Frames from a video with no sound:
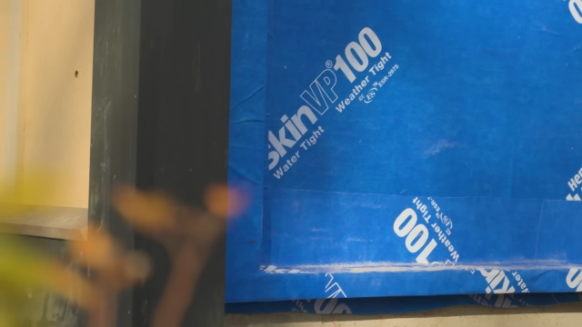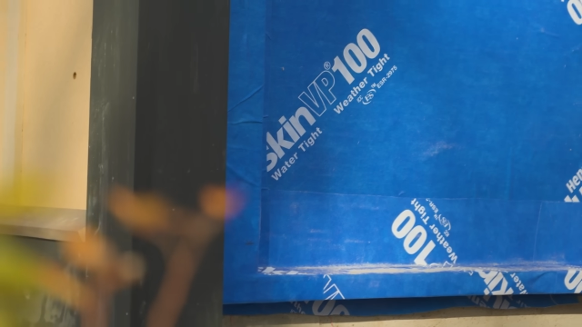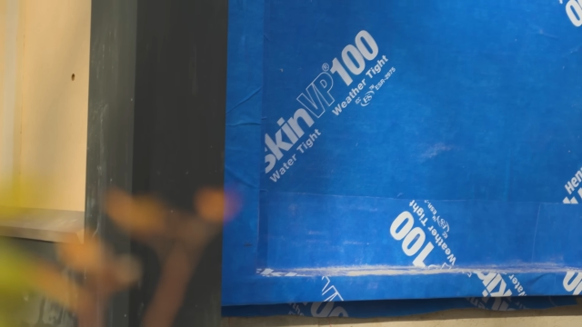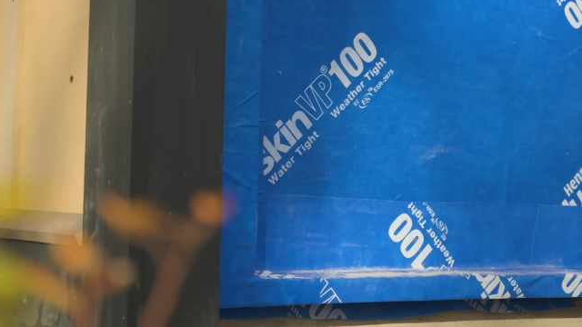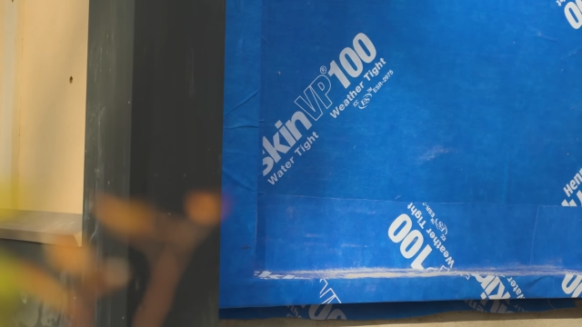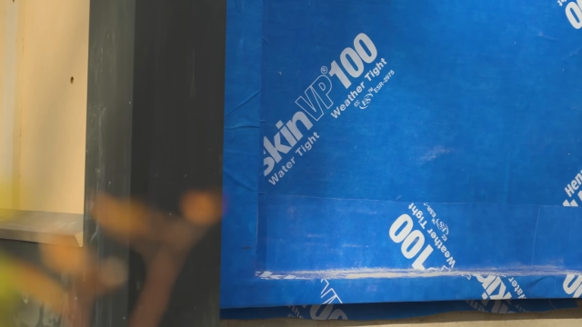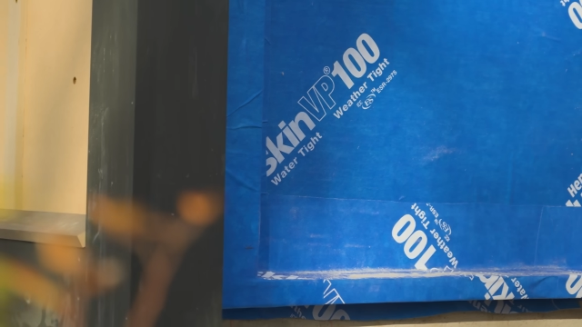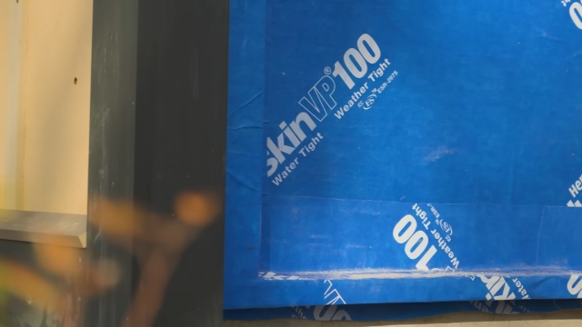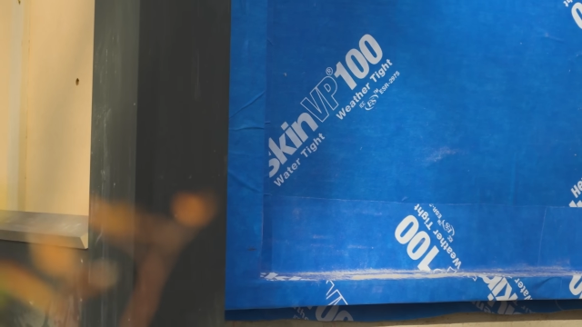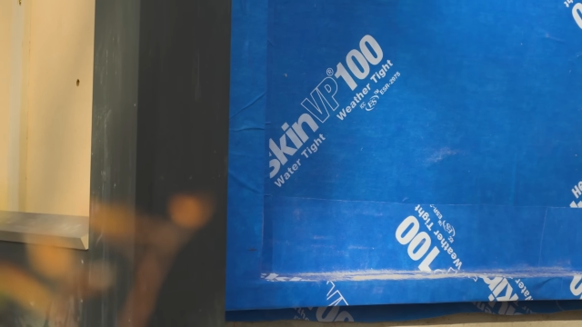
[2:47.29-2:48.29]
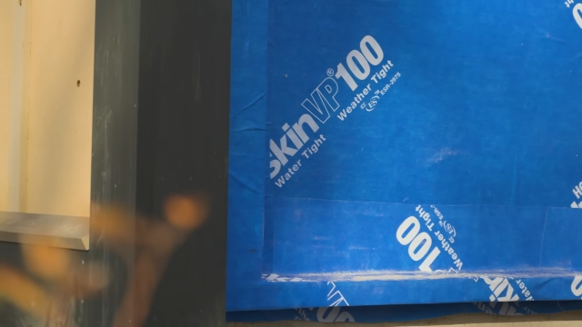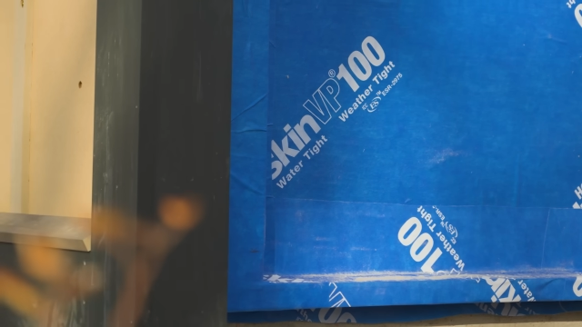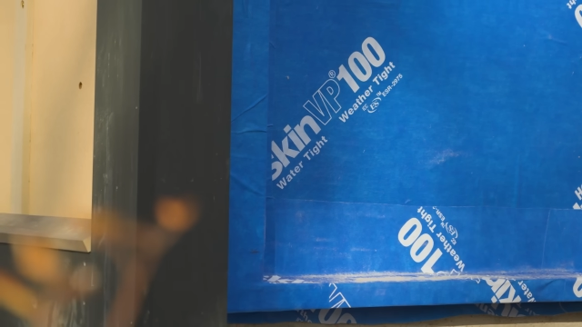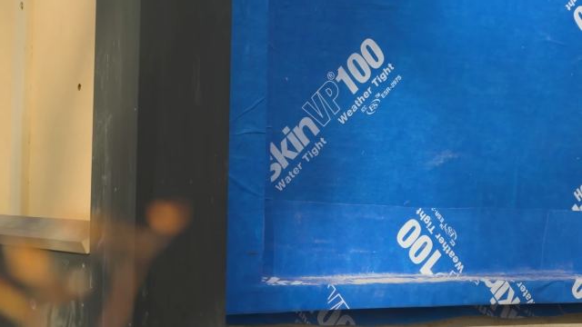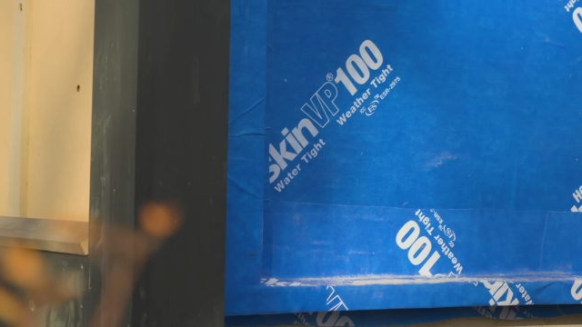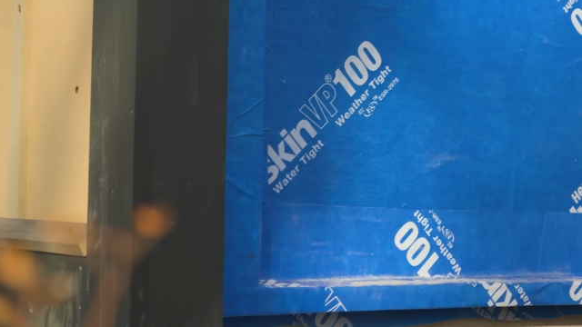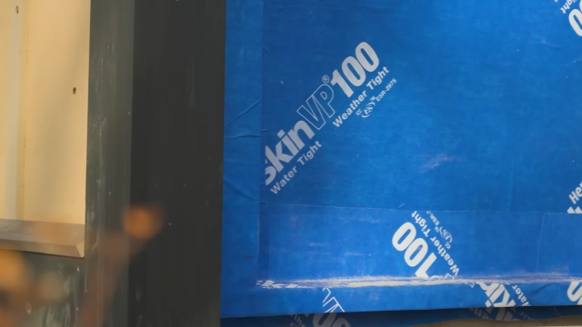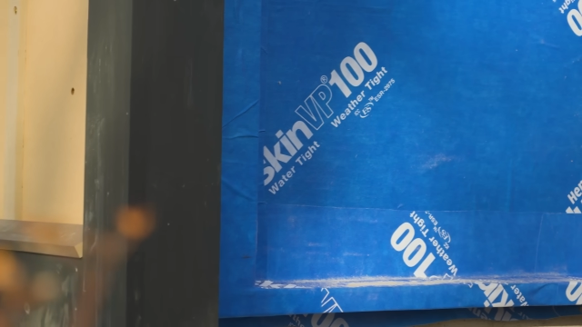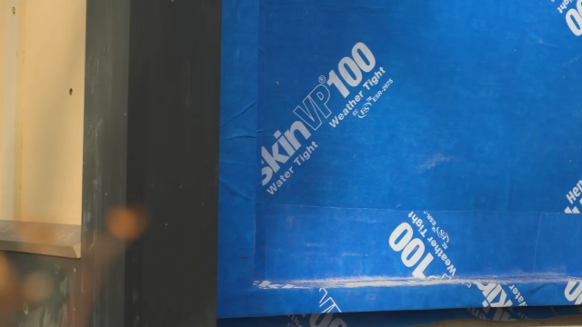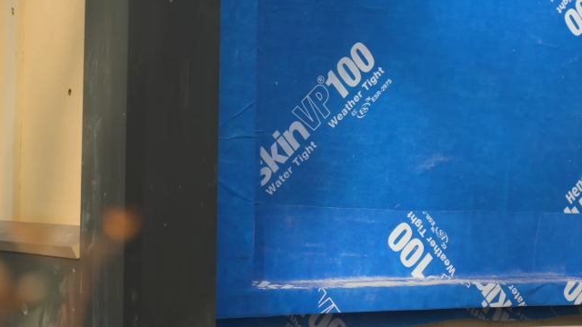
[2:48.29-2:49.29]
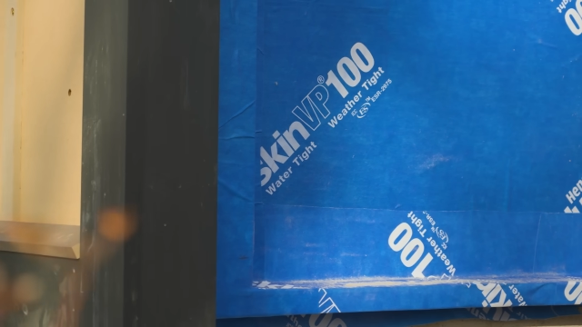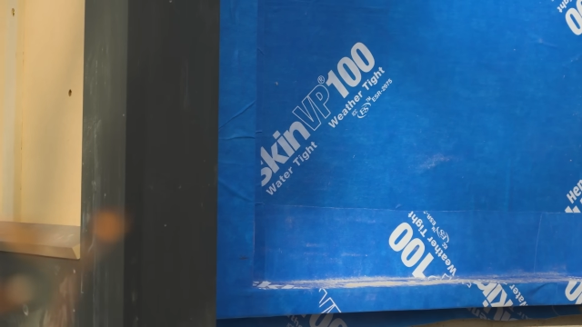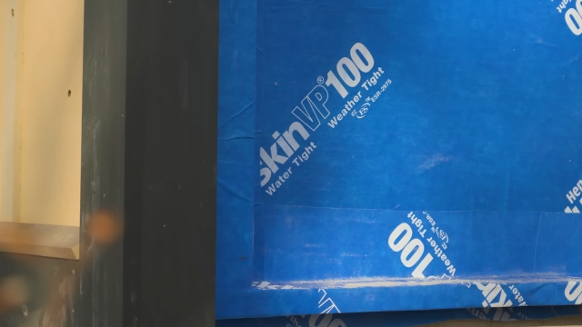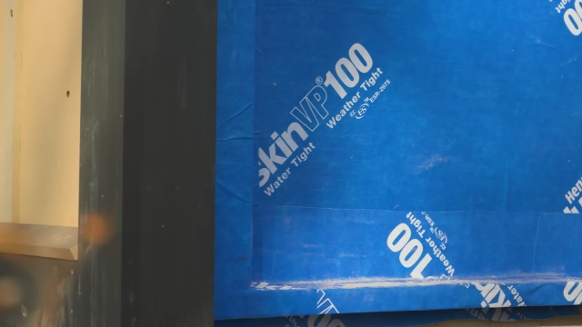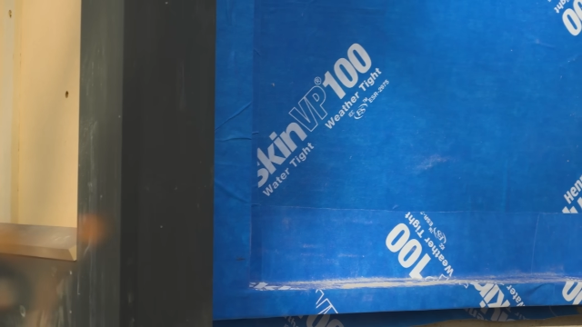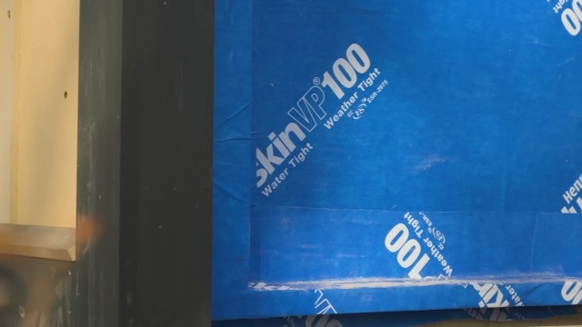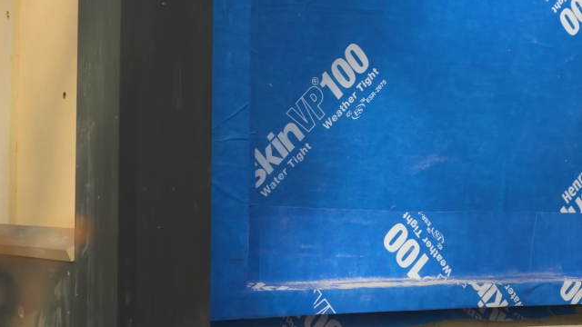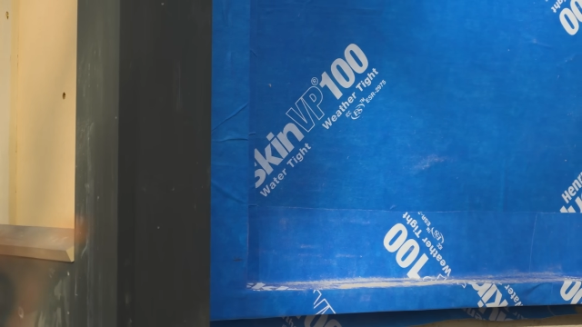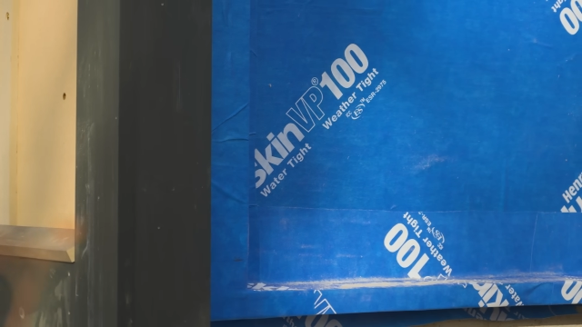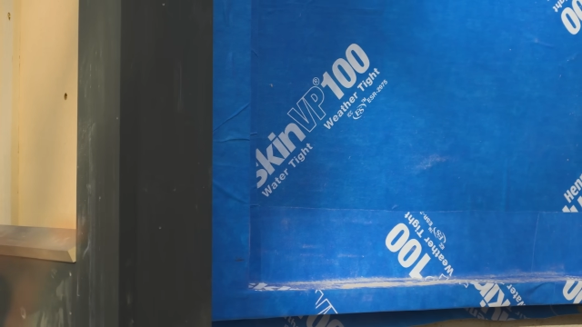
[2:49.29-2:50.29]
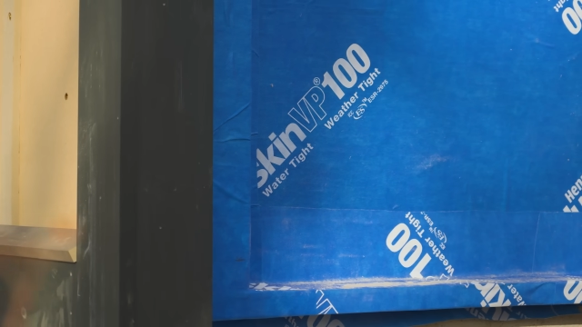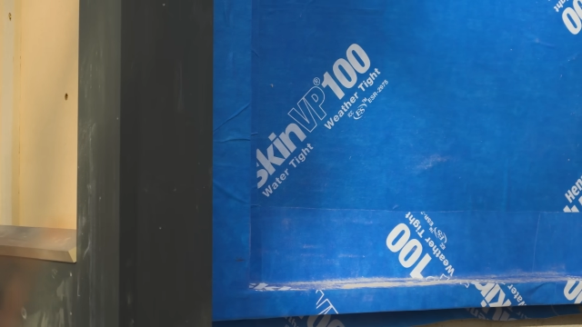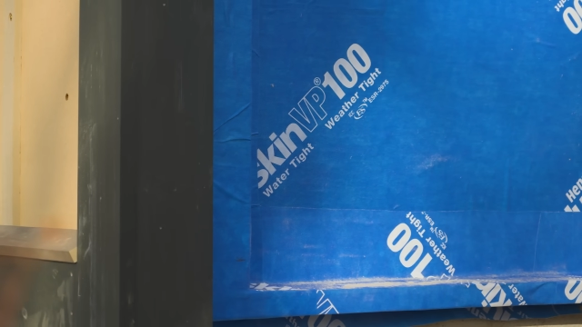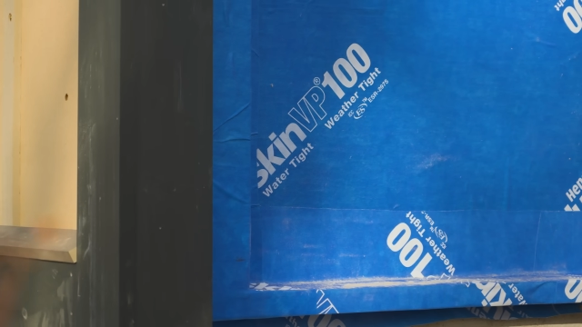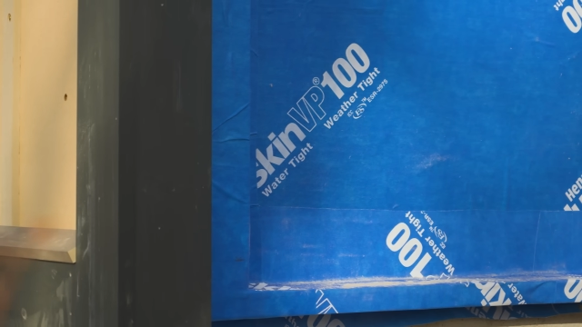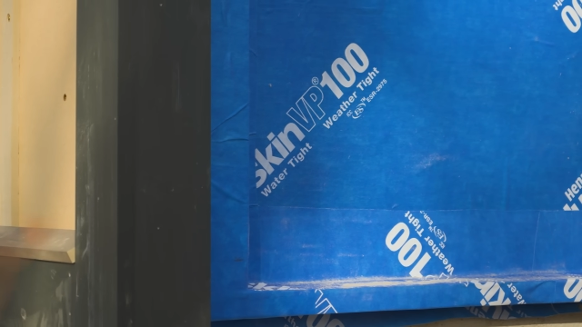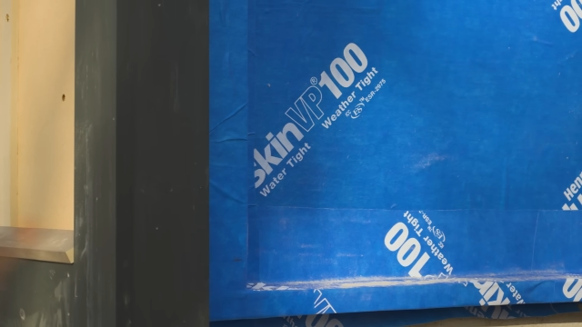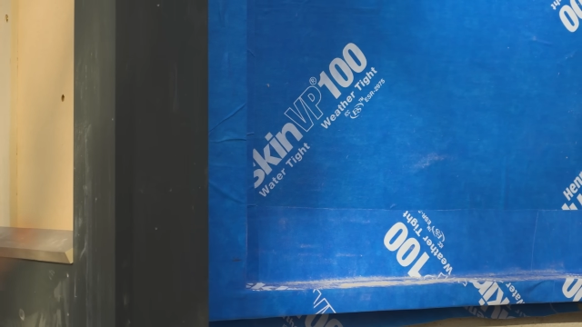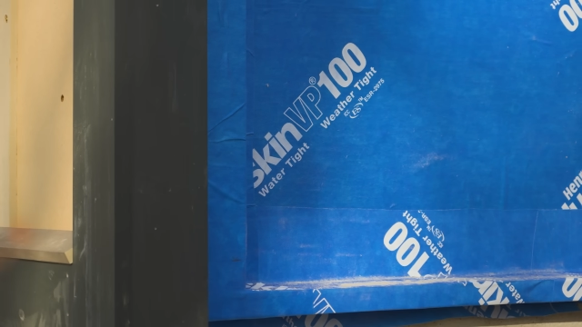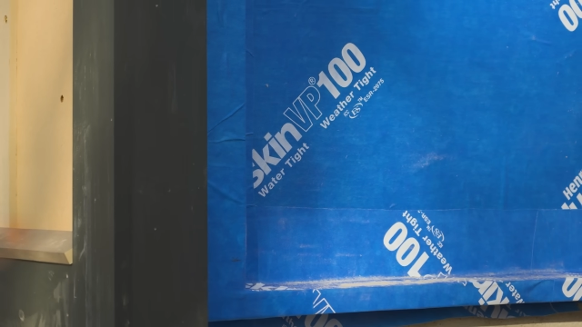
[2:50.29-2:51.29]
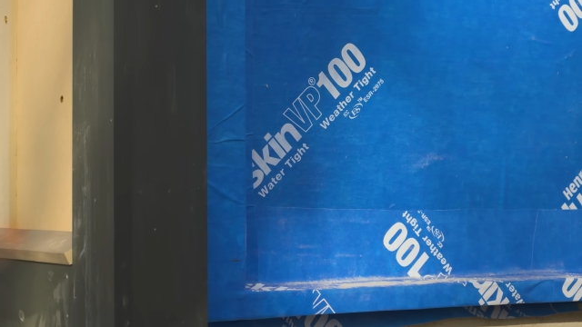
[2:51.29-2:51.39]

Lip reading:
(no speaker visible)